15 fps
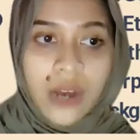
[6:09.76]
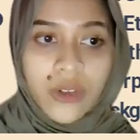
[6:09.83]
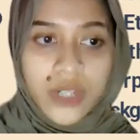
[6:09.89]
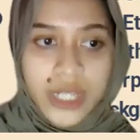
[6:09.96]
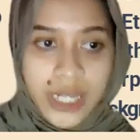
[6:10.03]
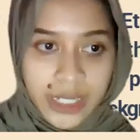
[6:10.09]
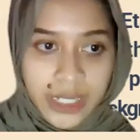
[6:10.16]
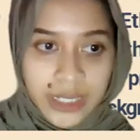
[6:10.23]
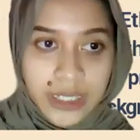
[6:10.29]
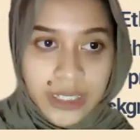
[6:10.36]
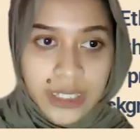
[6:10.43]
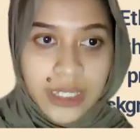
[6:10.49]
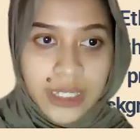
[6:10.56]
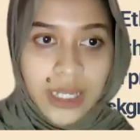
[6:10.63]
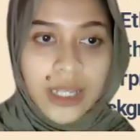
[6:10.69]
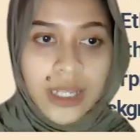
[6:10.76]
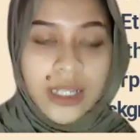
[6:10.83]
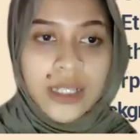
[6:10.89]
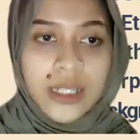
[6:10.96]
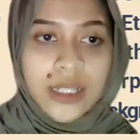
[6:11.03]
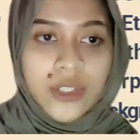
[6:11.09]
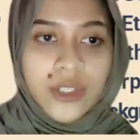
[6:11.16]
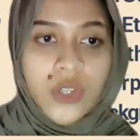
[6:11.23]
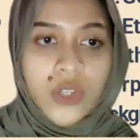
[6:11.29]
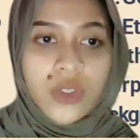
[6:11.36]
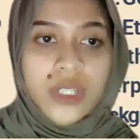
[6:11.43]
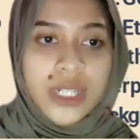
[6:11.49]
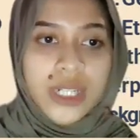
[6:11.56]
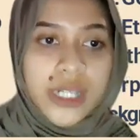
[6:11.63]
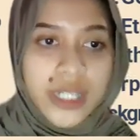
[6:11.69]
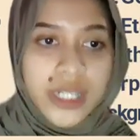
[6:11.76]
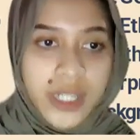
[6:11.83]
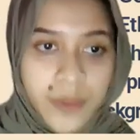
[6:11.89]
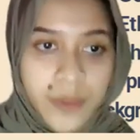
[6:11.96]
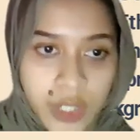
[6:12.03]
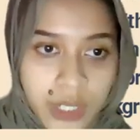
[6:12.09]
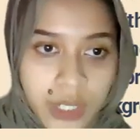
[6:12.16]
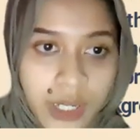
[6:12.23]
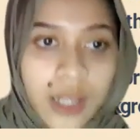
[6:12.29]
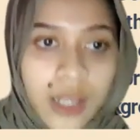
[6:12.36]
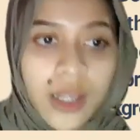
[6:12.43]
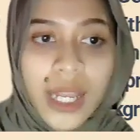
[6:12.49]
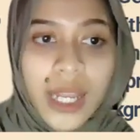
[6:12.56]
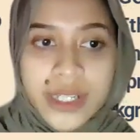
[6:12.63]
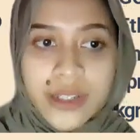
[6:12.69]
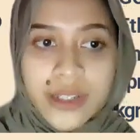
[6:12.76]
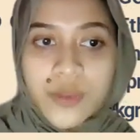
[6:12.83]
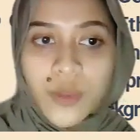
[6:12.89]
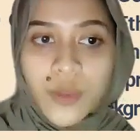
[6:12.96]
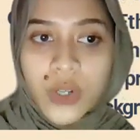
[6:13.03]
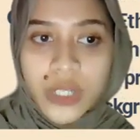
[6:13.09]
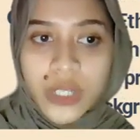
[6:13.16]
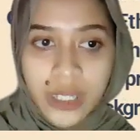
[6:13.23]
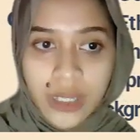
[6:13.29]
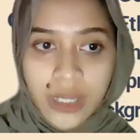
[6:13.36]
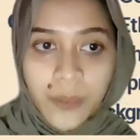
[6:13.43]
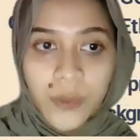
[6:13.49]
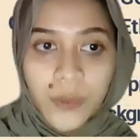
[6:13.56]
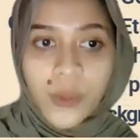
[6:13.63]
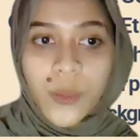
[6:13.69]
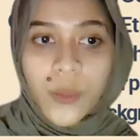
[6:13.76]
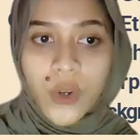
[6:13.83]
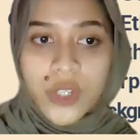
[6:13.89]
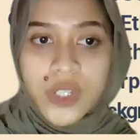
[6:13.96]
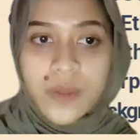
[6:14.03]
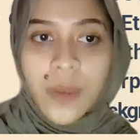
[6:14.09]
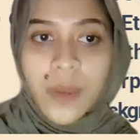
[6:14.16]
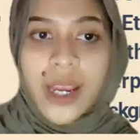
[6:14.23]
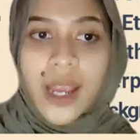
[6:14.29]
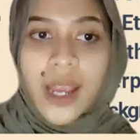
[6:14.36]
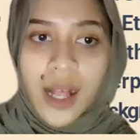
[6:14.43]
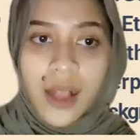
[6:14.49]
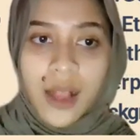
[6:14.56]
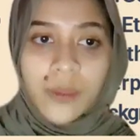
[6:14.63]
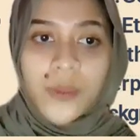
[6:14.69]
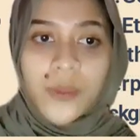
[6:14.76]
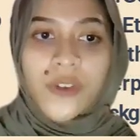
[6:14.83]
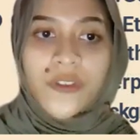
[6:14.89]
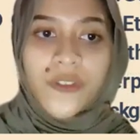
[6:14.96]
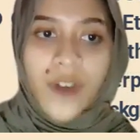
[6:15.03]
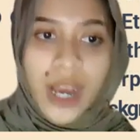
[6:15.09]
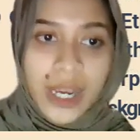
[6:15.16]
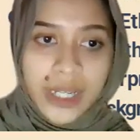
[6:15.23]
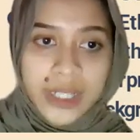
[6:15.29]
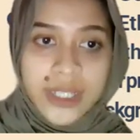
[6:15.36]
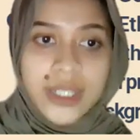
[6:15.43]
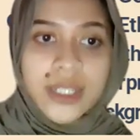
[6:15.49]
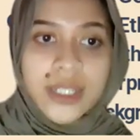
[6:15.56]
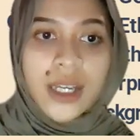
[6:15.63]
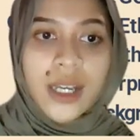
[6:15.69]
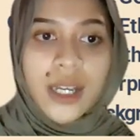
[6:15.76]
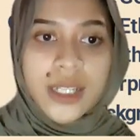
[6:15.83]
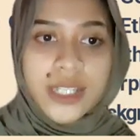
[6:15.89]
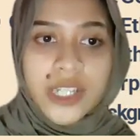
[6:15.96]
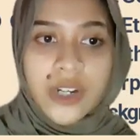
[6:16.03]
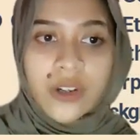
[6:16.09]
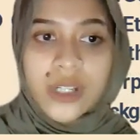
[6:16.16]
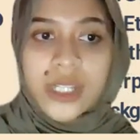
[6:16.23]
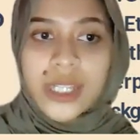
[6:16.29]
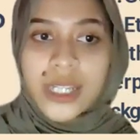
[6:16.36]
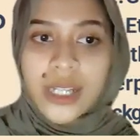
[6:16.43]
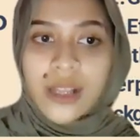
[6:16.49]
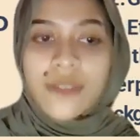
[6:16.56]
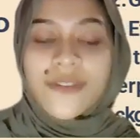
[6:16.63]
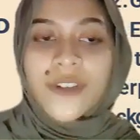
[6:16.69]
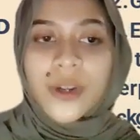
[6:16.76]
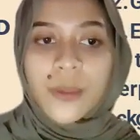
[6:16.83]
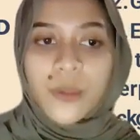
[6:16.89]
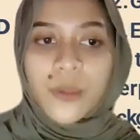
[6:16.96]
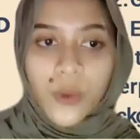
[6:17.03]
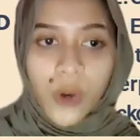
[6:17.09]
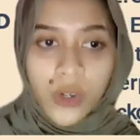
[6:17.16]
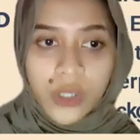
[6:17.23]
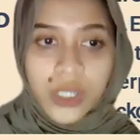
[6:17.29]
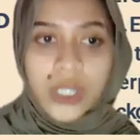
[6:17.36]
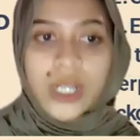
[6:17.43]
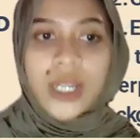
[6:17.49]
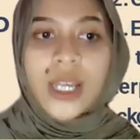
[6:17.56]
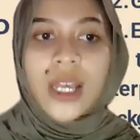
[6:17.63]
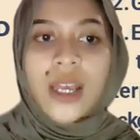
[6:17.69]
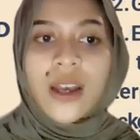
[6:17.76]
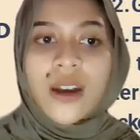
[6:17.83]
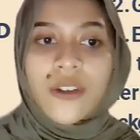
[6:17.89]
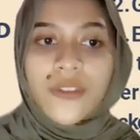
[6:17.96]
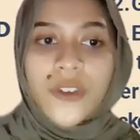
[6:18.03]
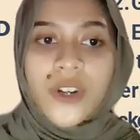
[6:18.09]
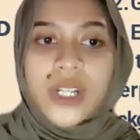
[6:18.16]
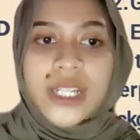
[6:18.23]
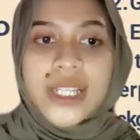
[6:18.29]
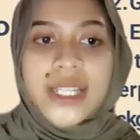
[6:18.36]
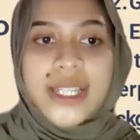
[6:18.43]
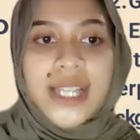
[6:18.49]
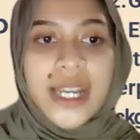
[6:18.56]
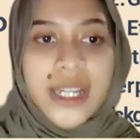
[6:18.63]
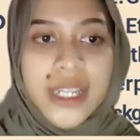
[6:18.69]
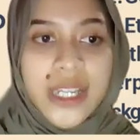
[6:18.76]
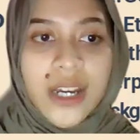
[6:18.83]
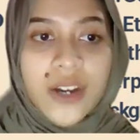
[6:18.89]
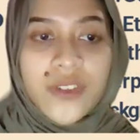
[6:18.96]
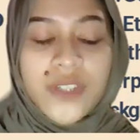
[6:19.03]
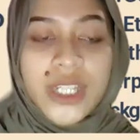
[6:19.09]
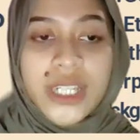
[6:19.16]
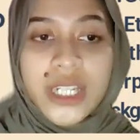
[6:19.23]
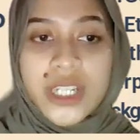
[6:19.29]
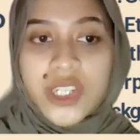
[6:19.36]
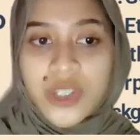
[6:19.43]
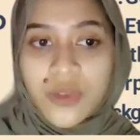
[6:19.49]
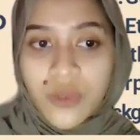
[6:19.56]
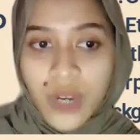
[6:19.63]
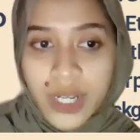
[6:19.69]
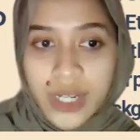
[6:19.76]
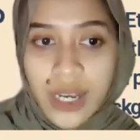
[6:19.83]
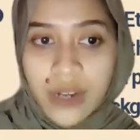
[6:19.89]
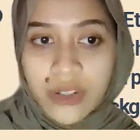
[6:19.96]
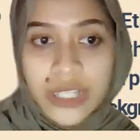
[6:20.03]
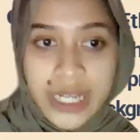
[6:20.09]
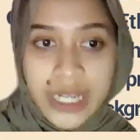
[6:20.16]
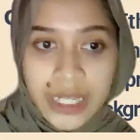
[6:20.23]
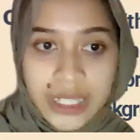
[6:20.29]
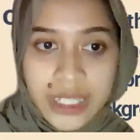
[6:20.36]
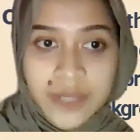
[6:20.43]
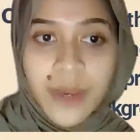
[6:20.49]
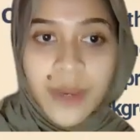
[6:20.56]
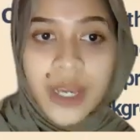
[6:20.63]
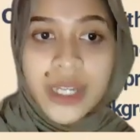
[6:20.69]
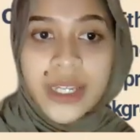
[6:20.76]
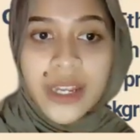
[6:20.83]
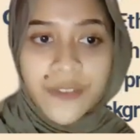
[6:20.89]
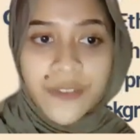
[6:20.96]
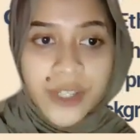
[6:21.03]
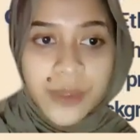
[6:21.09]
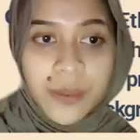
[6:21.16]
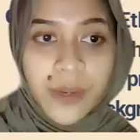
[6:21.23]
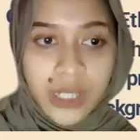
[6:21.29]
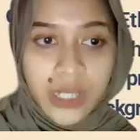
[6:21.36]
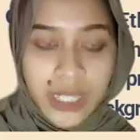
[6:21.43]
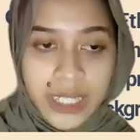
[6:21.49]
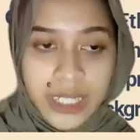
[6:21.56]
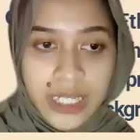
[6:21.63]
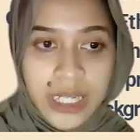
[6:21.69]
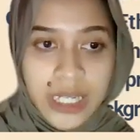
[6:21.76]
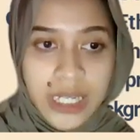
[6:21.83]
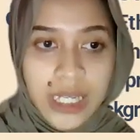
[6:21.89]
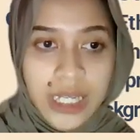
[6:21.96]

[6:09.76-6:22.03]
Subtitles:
audience. So the reception analysis model proposed by Hull provides a theoretical framework for the study of the nationwide audience by David Morley.